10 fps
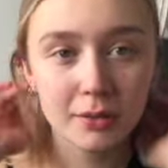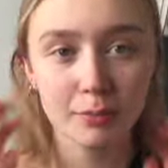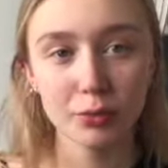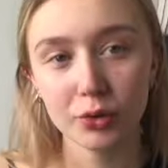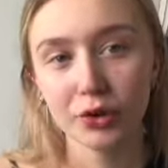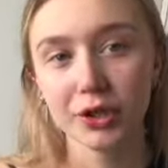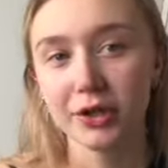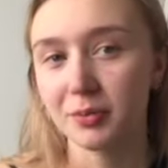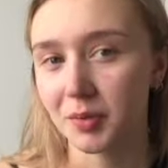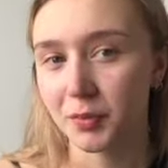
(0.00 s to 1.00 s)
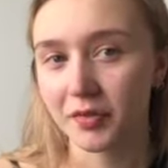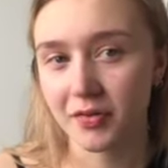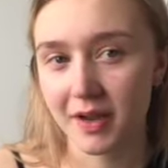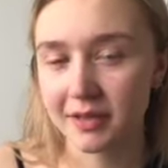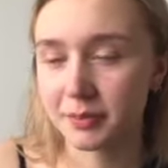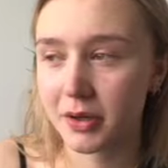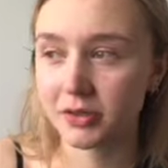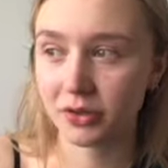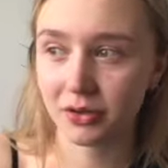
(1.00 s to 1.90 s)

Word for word: more human with a face mask